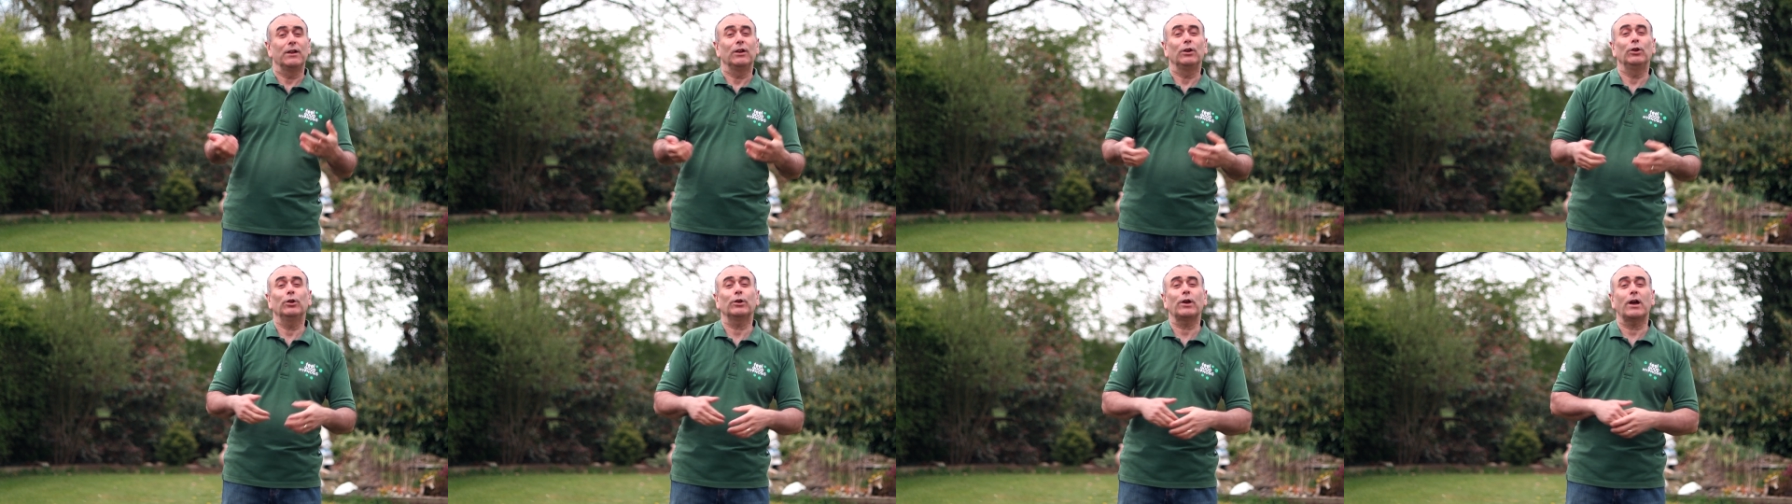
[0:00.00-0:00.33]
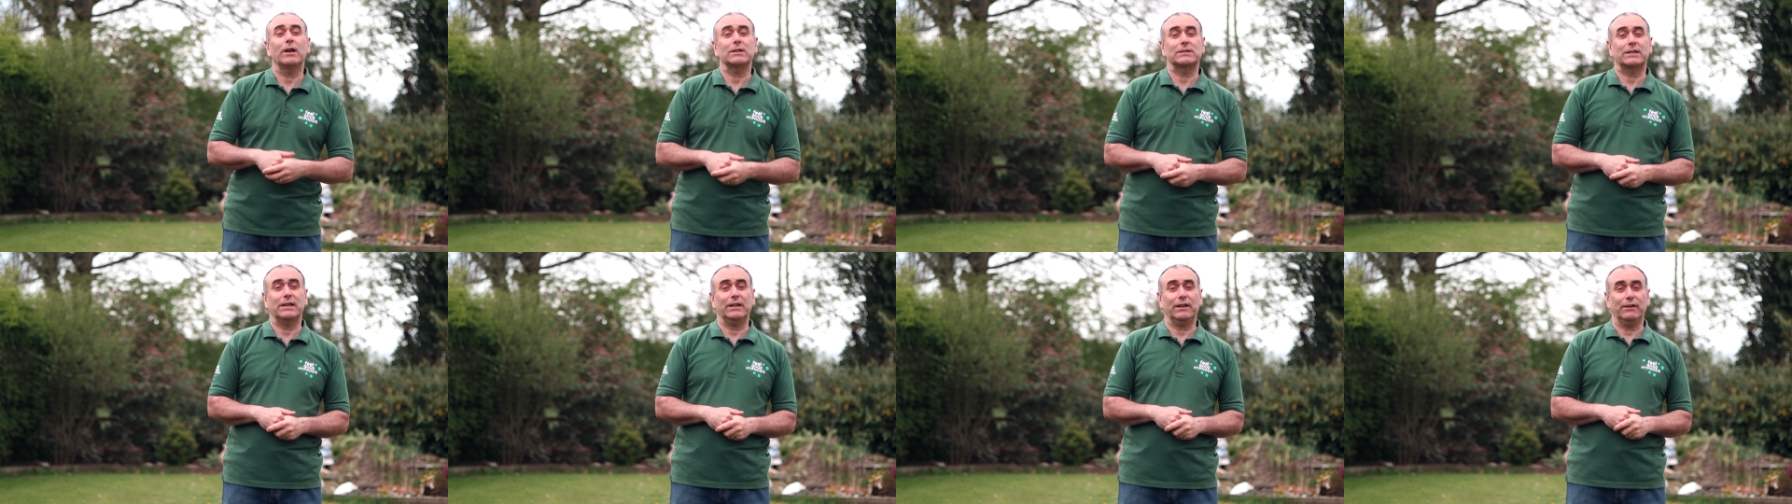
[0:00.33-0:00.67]
look
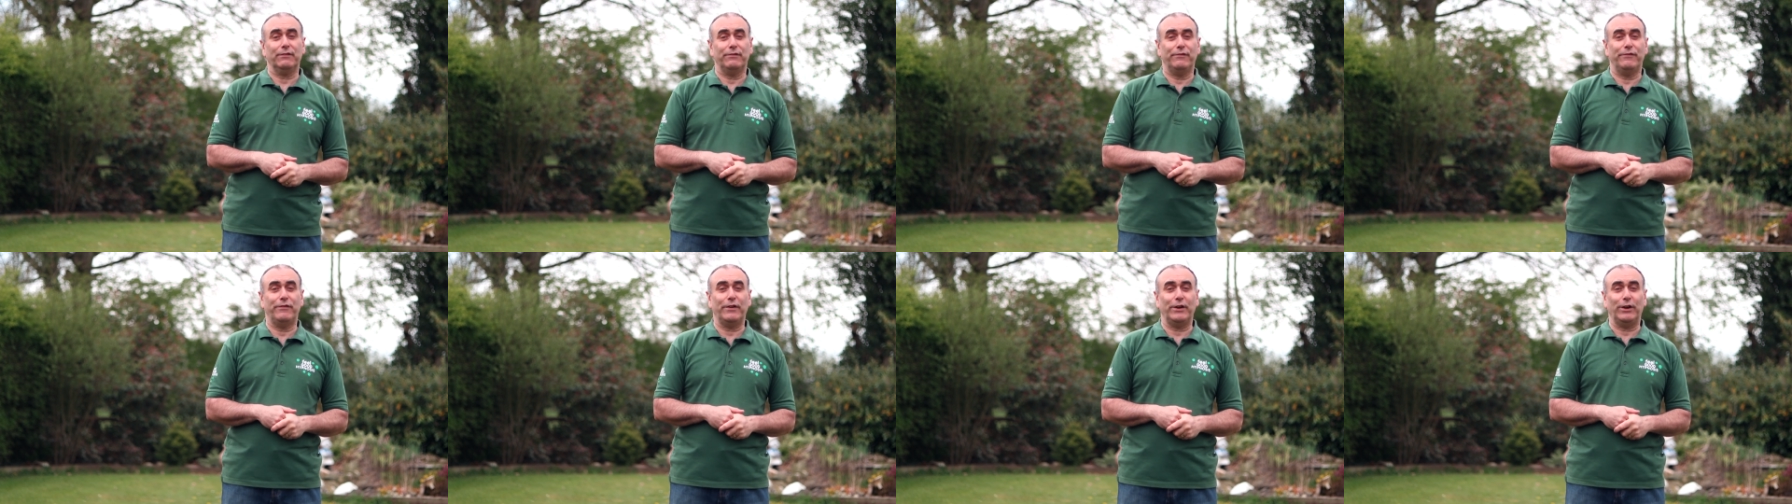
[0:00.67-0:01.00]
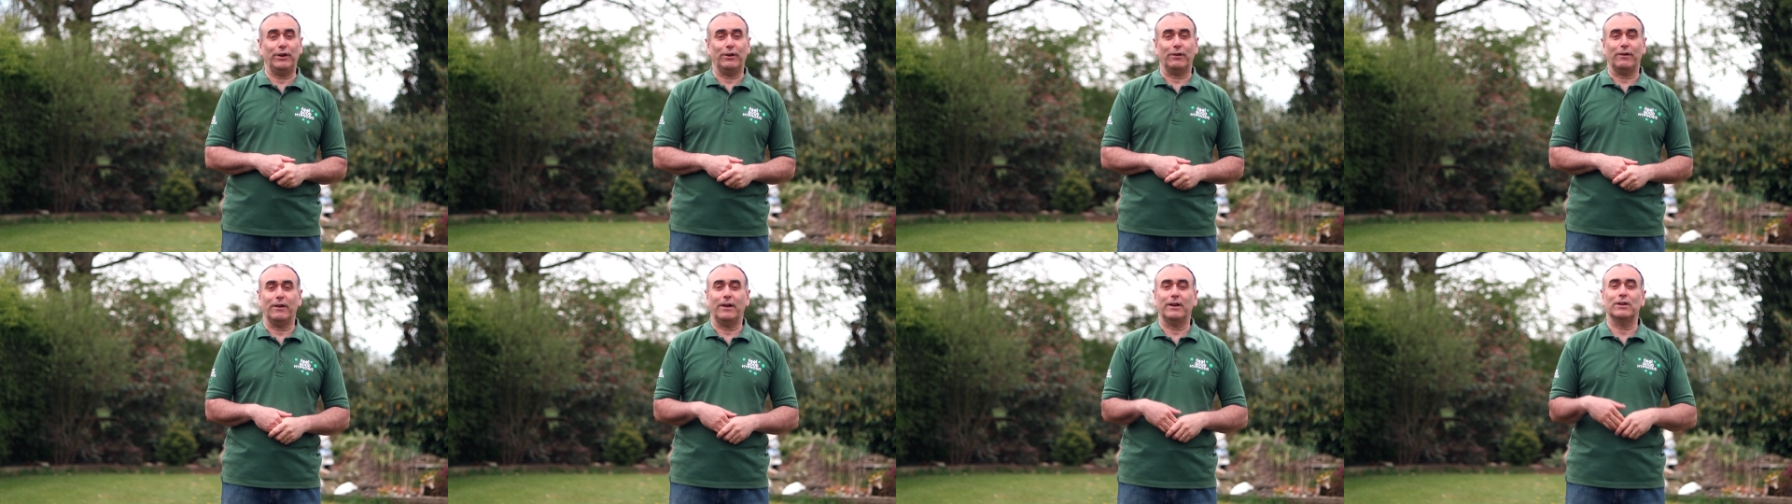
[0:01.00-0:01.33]
how it's getting
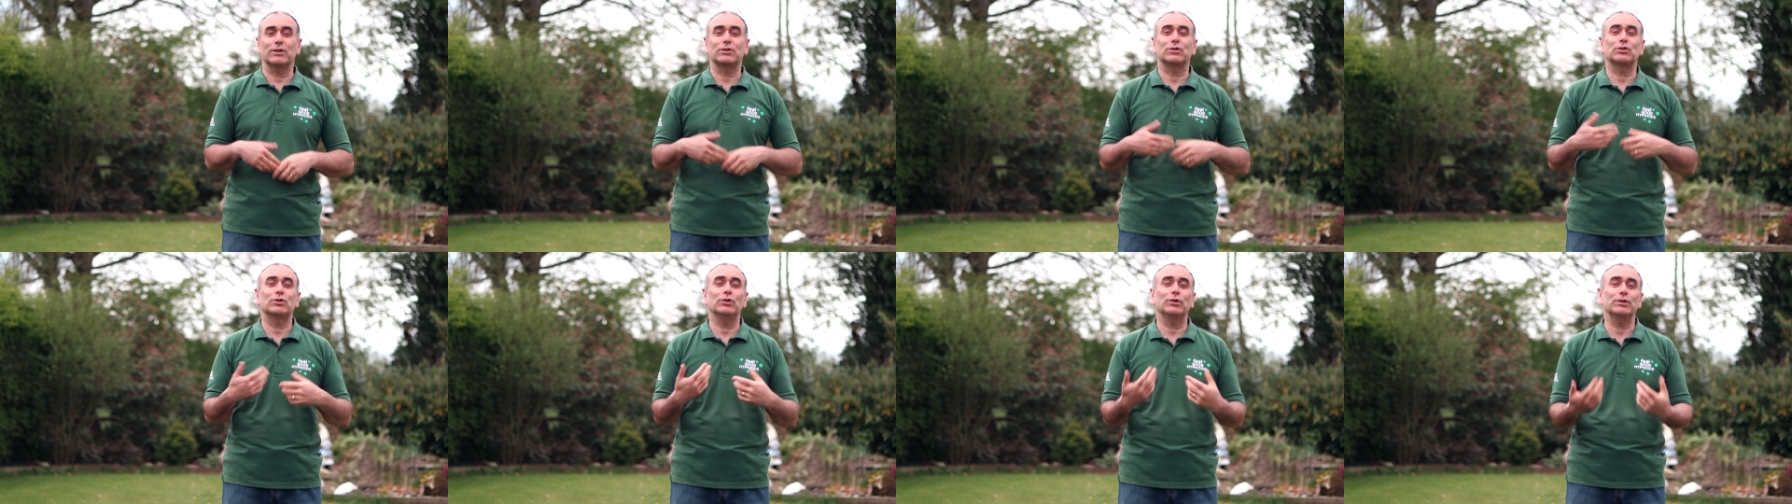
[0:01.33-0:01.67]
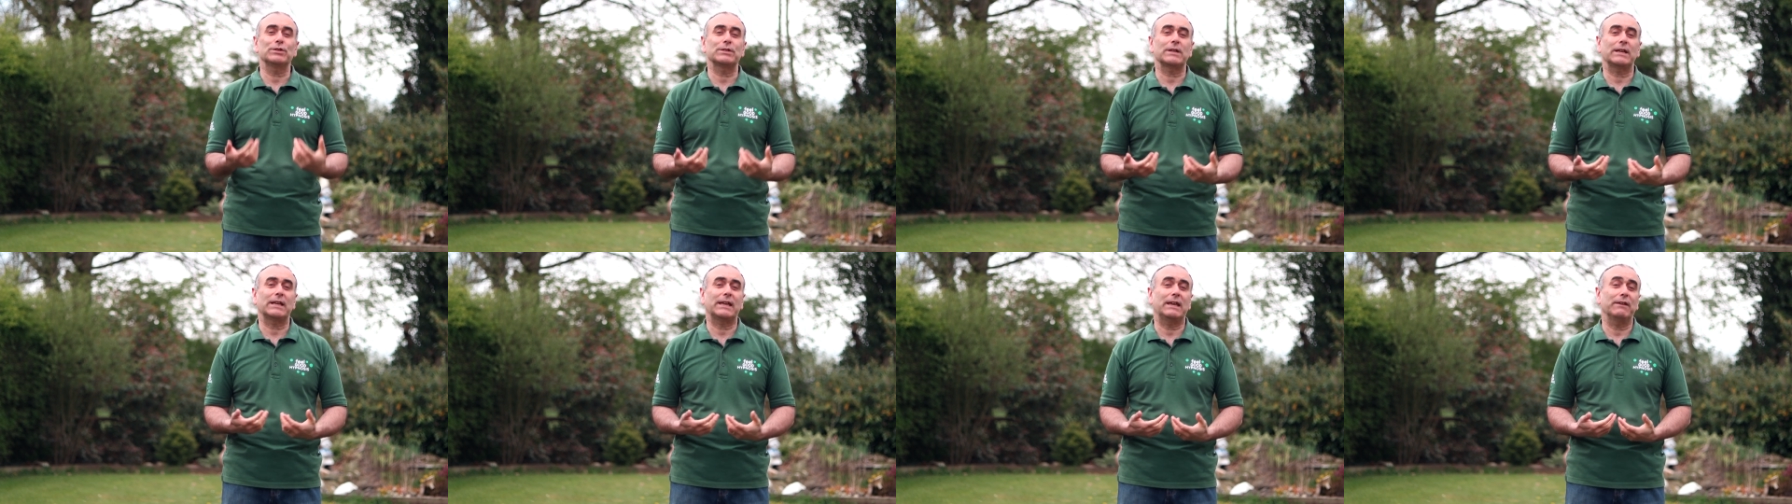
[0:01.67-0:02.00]
funnier. And as soon
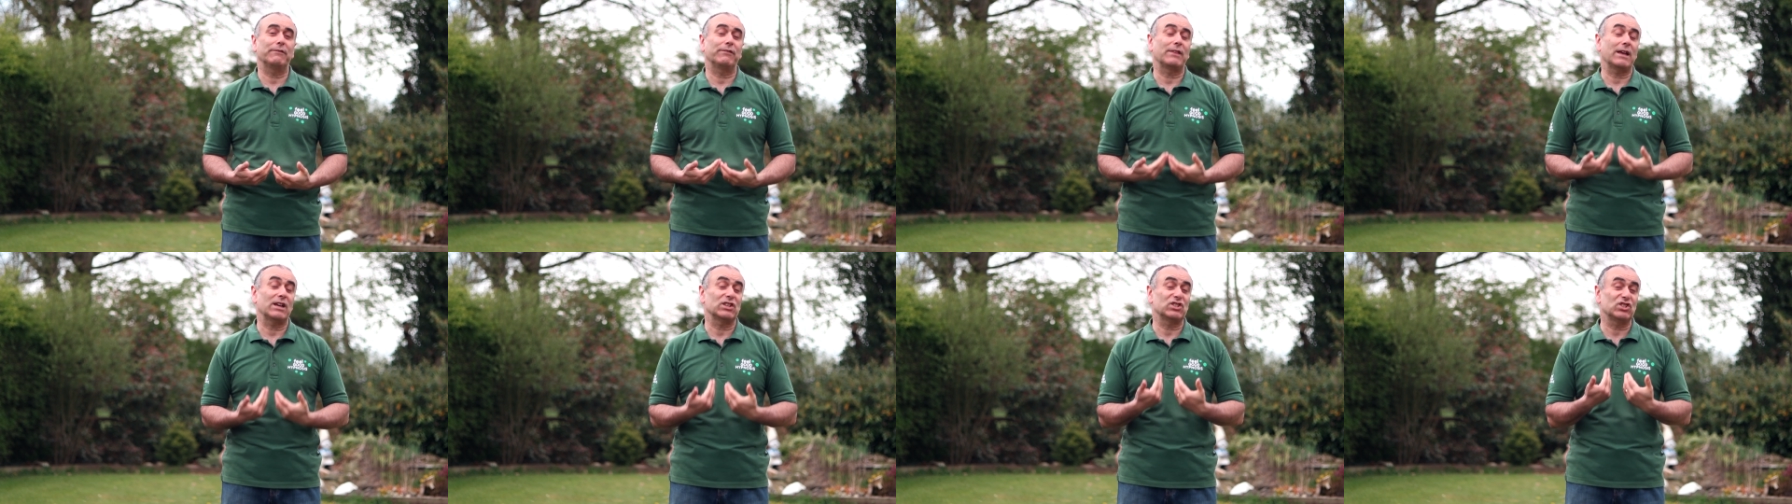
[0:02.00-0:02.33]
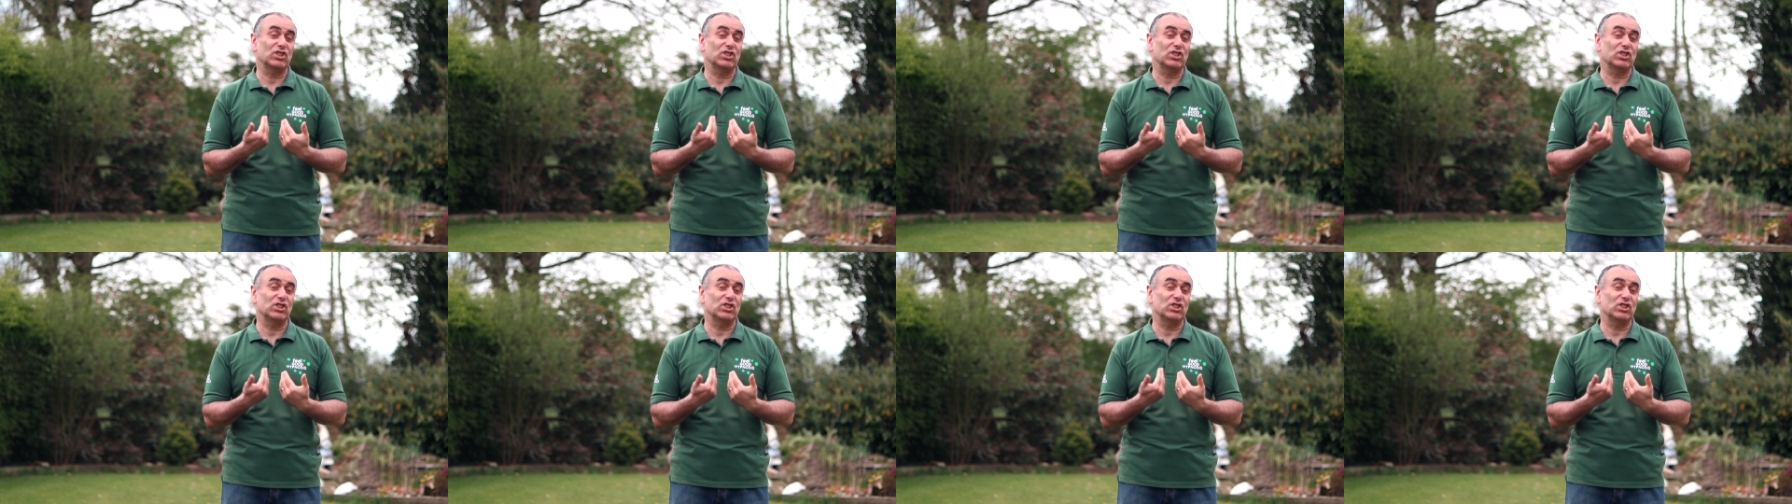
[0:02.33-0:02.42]
as I give that